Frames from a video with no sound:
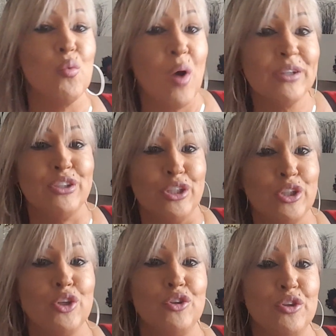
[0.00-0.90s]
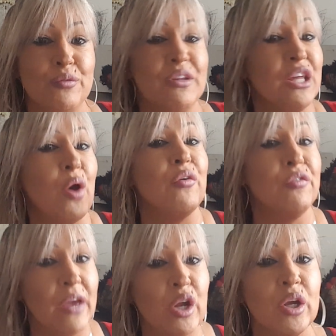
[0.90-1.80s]
watching a YouTube video,
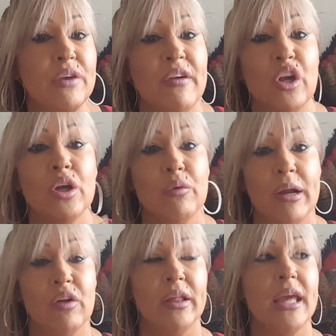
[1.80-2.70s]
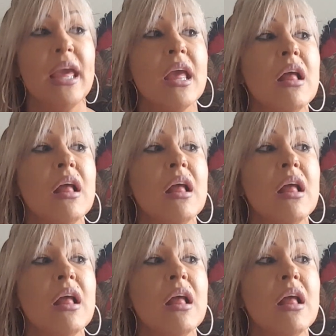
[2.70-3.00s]
very, very rarely.